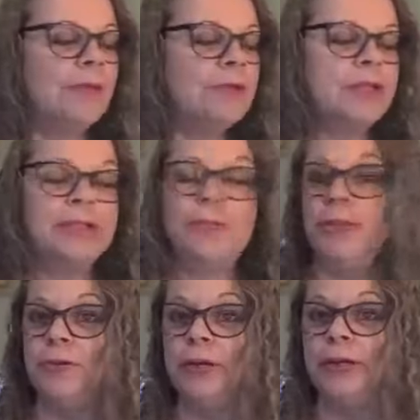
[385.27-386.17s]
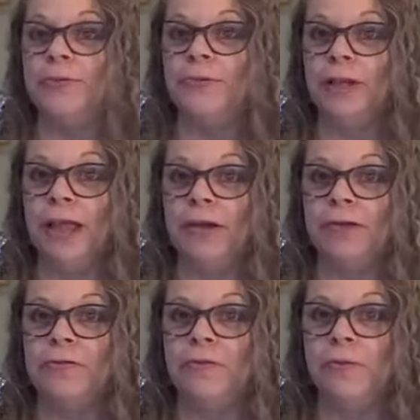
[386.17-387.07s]
I'm going to be doing it for a
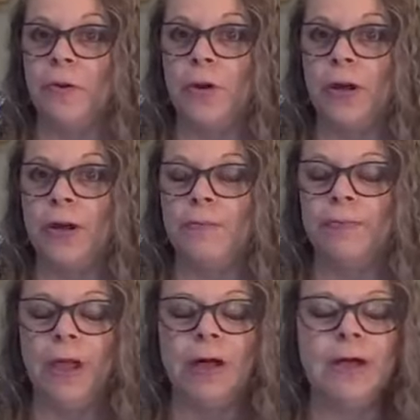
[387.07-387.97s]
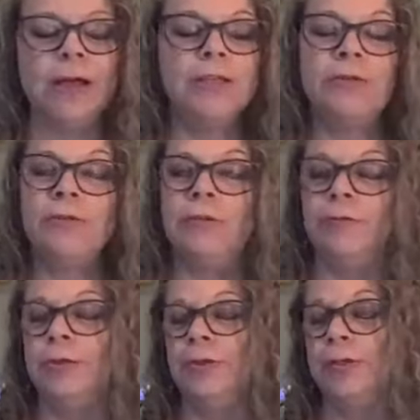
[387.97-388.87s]
count of four. I'll guide you through the
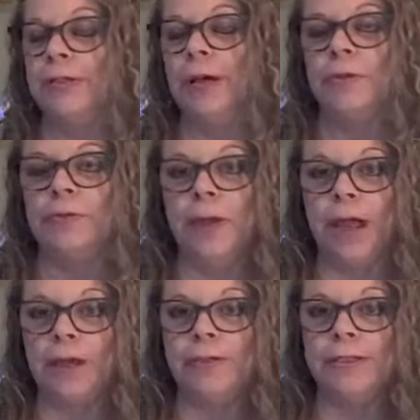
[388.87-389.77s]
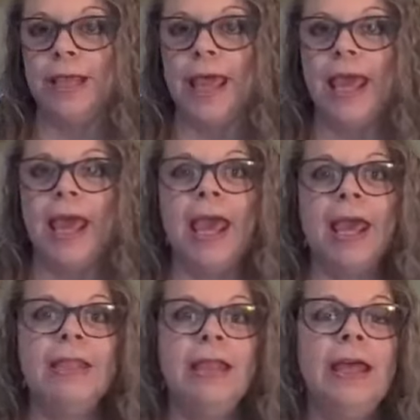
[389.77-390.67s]
first couple rounds.
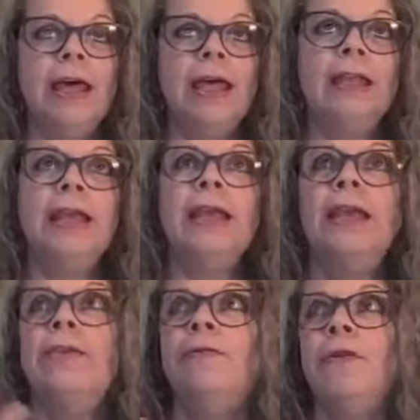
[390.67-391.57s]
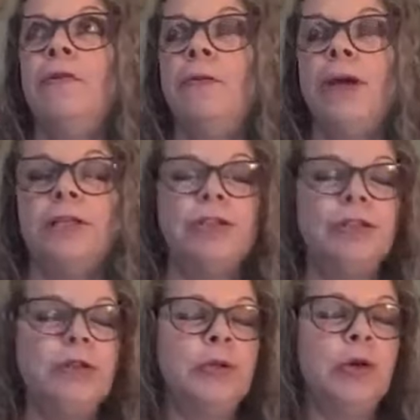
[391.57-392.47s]
And then if you want
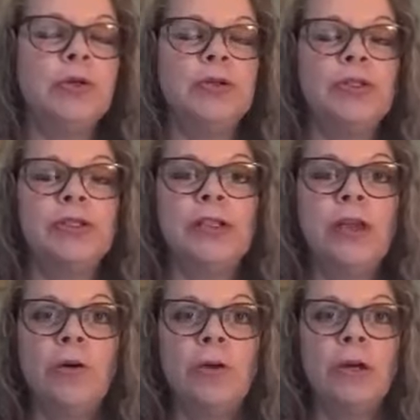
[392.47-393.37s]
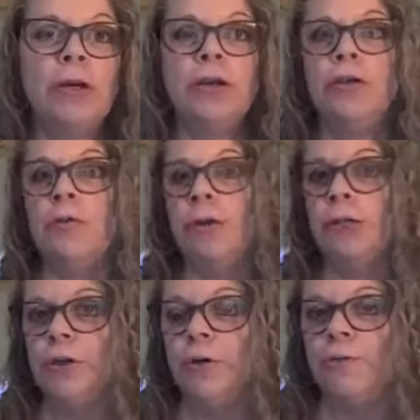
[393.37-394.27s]
to go slower or you want
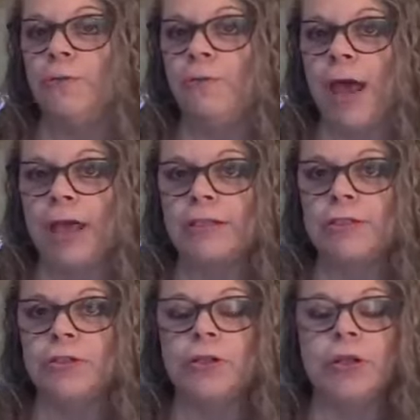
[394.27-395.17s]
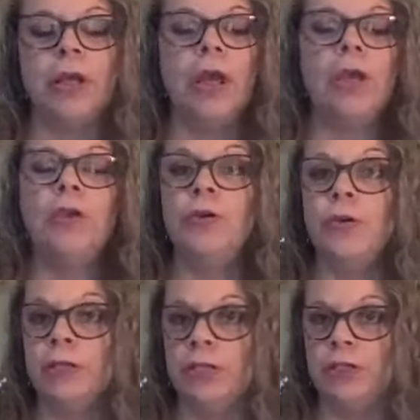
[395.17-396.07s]
to go faster, you
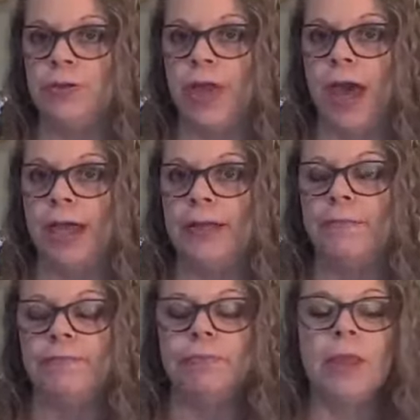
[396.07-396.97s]
can do that.